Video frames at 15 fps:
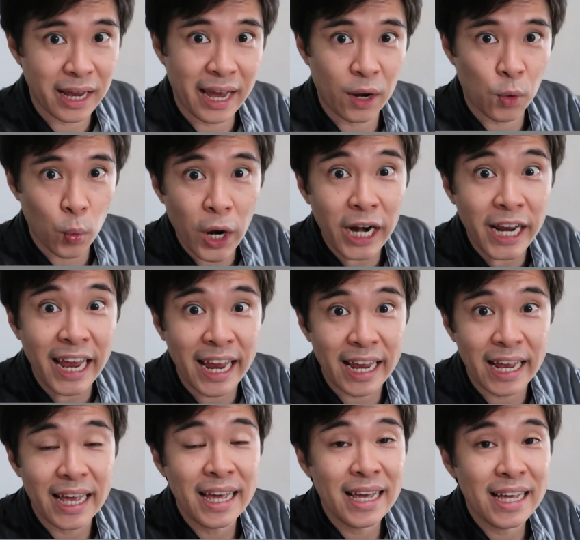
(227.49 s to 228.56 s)
and
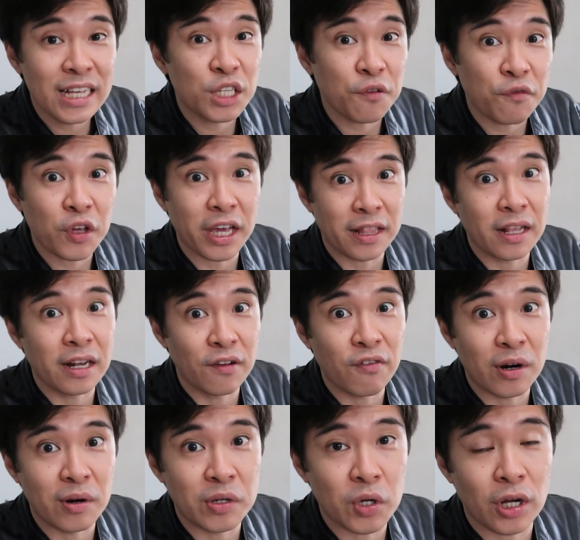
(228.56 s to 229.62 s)
working is if you can
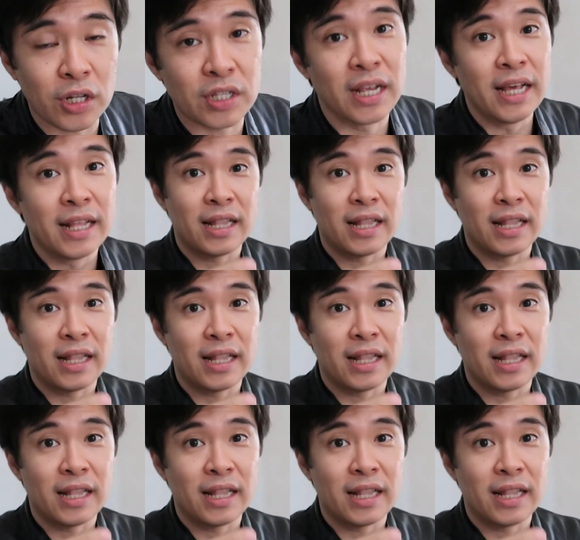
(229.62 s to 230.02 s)
deliver results.